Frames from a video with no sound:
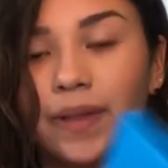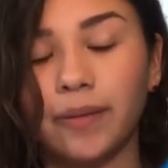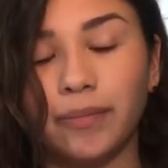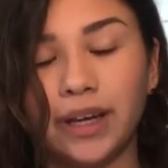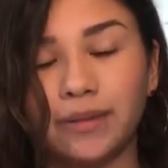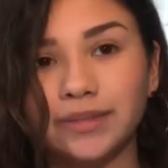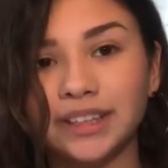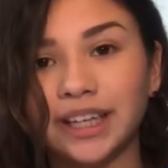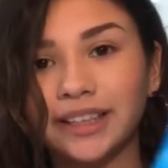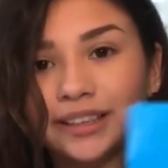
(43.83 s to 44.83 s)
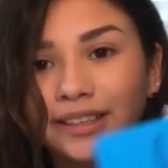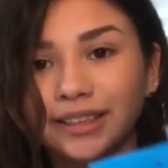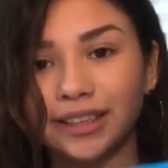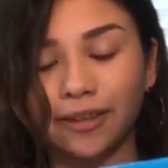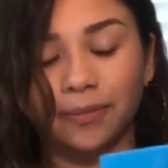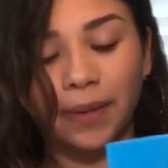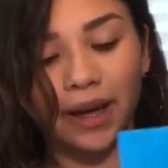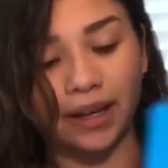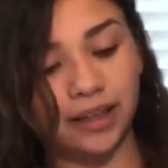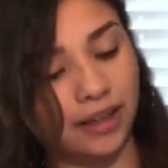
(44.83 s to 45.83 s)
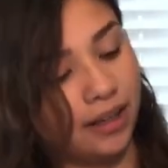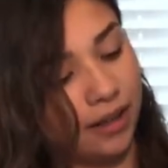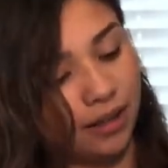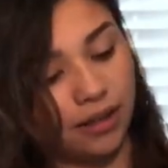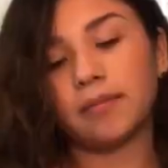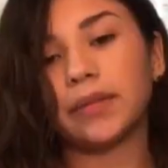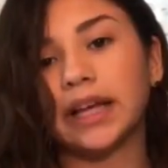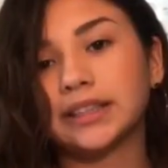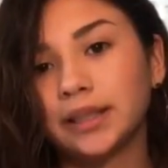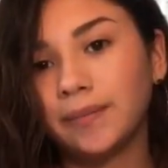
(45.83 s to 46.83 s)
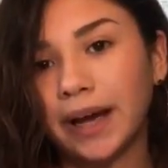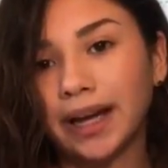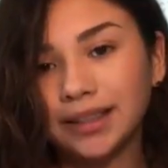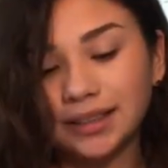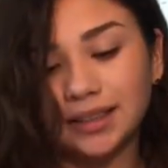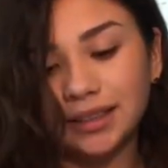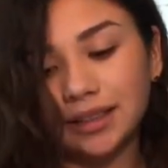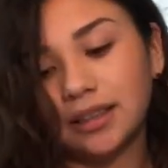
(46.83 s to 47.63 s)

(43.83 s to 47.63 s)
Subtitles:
medium-sized gift baggie, plastic bags,